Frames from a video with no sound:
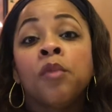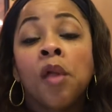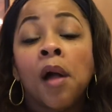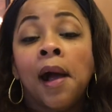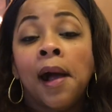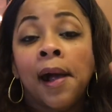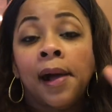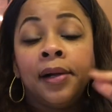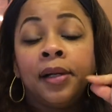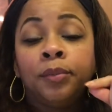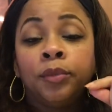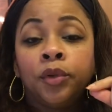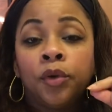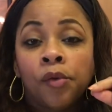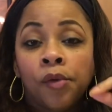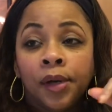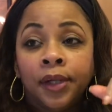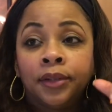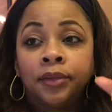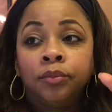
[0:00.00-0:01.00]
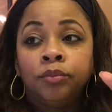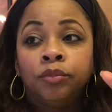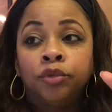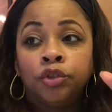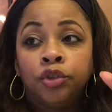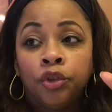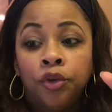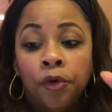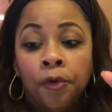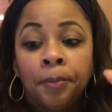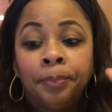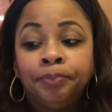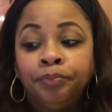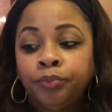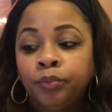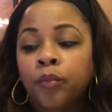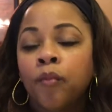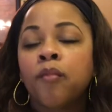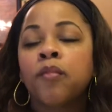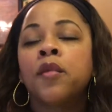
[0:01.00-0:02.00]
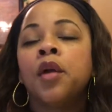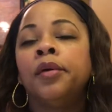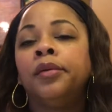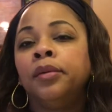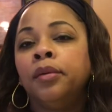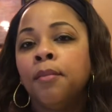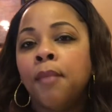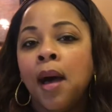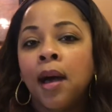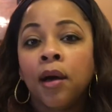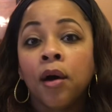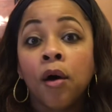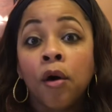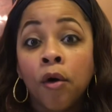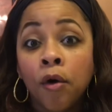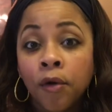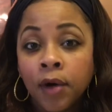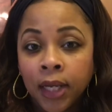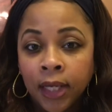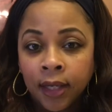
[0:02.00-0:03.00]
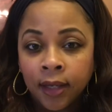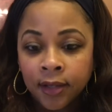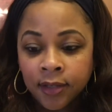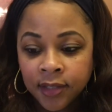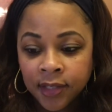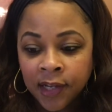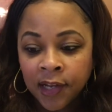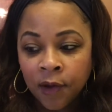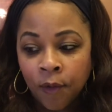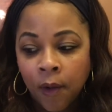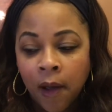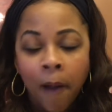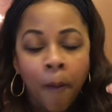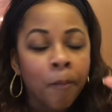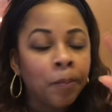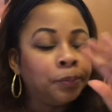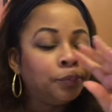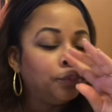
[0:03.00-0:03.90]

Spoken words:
I am going to, my goal is anyway,